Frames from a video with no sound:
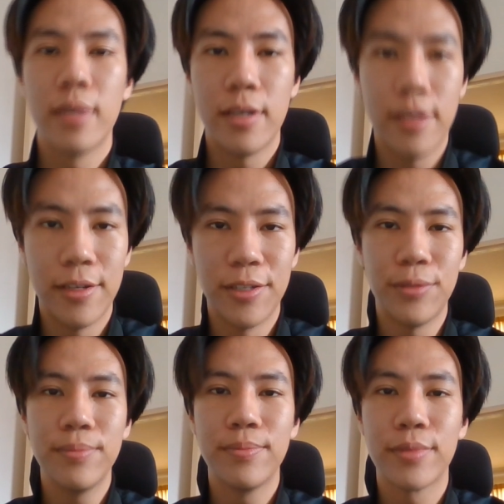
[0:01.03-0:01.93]
Hello,
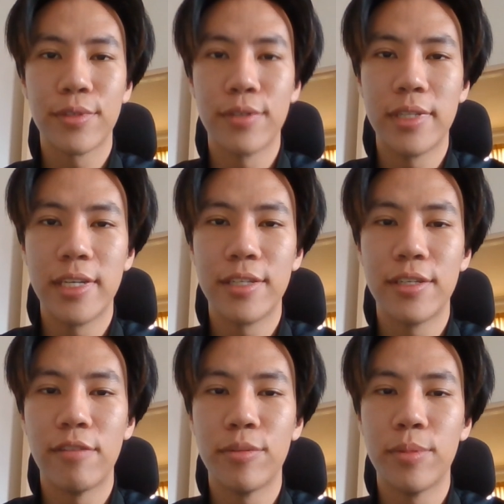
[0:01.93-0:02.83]
good day to
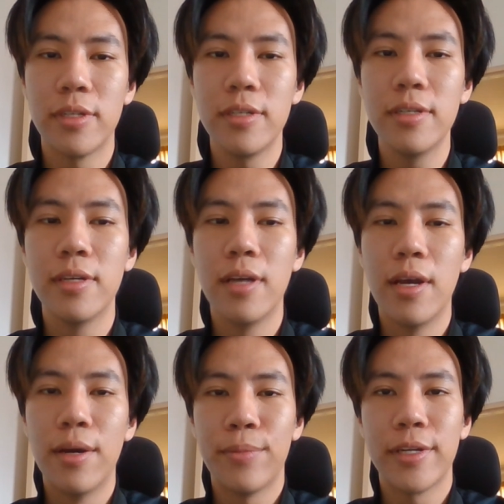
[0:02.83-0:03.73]
everybody.
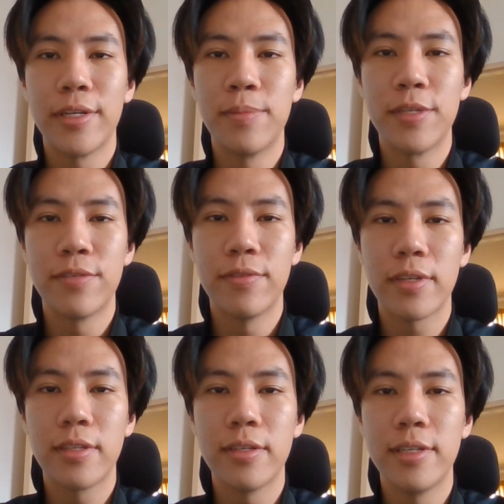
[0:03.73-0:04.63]
My name is
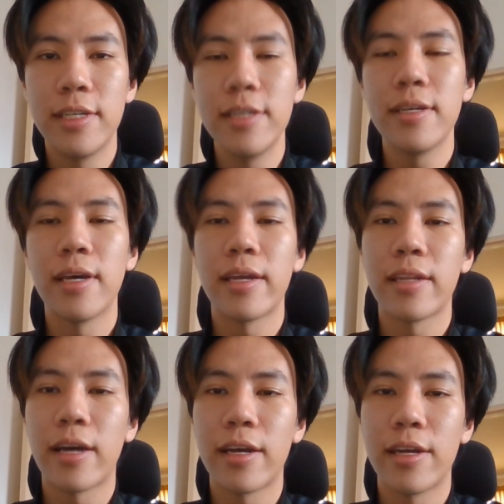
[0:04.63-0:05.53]
Victor Lee and
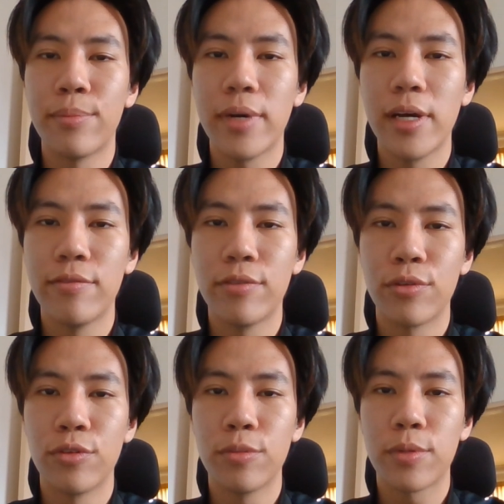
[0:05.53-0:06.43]
I am part of
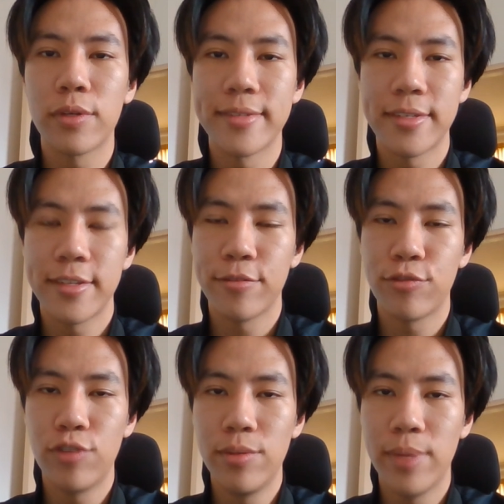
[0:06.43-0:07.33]
a group consisting of
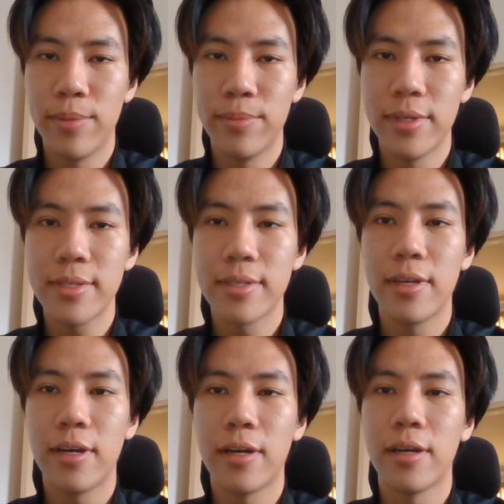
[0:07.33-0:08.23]
3 members.
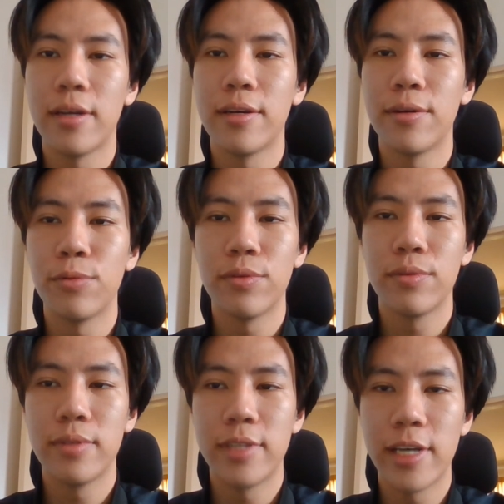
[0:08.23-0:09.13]

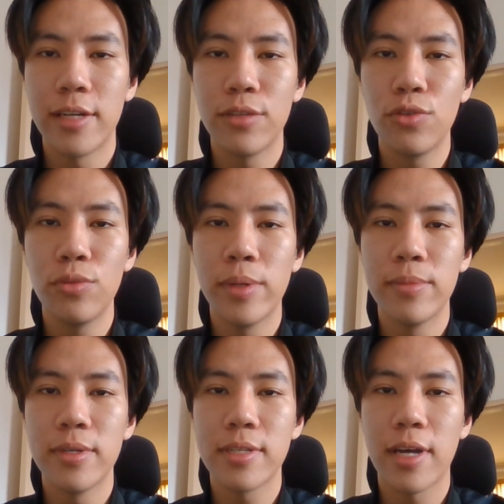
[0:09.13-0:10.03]
The other 2
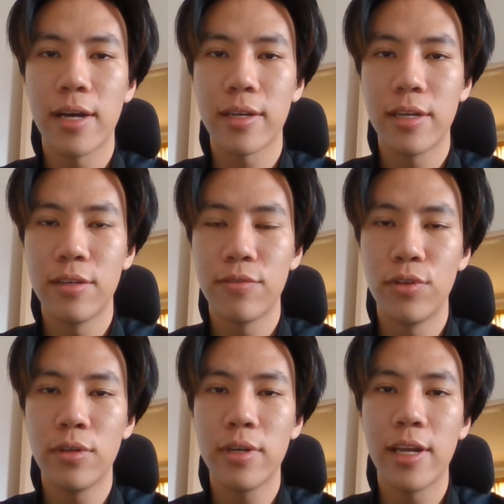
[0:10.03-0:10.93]
members are Kenneth
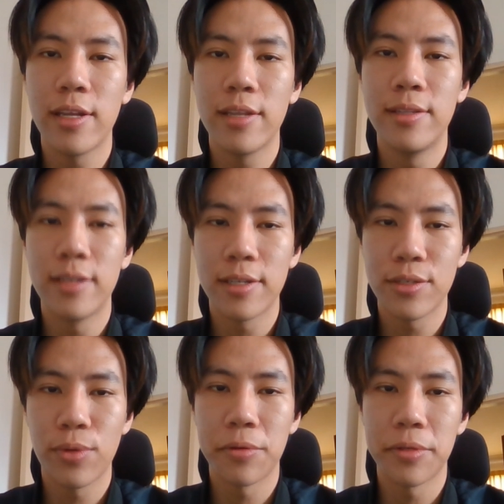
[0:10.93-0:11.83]
Yong and Lingus
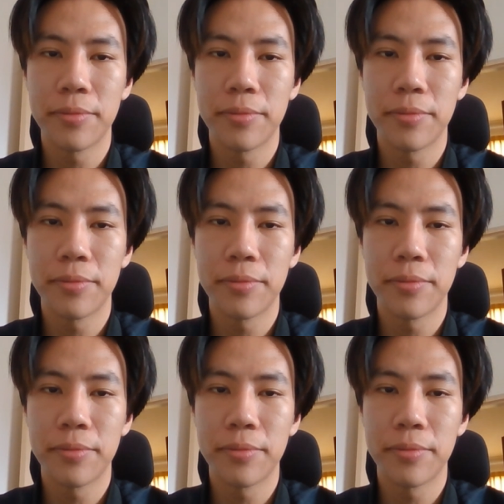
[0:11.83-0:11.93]
Wari.